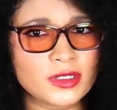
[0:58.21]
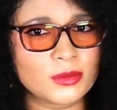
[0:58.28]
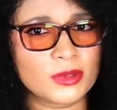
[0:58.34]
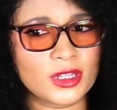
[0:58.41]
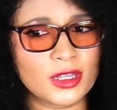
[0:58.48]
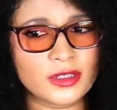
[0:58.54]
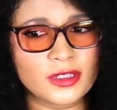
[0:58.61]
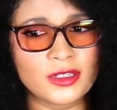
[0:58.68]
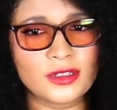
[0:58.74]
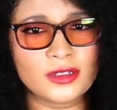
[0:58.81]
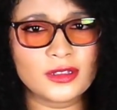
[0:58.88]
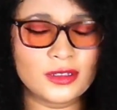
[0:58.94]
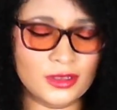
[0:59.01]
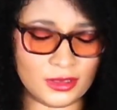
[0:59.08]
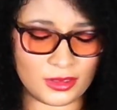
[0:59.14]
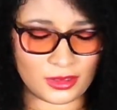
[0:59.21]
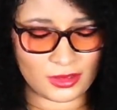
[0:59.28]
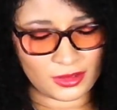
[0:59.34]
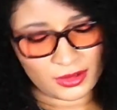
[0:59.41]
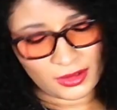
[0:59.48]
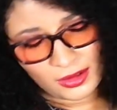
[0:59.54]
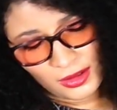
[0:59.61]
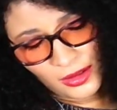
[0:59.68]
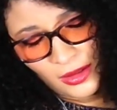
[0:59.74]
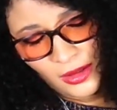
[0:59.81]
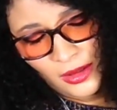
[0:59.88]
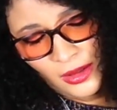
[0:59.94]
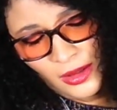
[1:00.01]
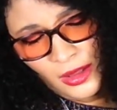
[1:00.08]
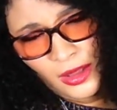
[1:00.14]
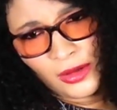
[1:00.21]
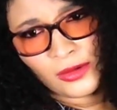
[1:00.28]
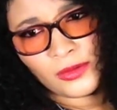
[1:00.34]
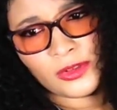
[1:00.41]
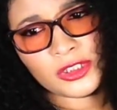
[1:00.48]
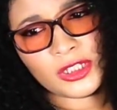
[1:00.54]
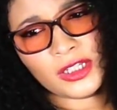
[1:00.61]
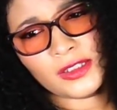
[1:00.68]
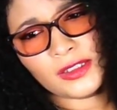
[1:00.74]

to block it, which I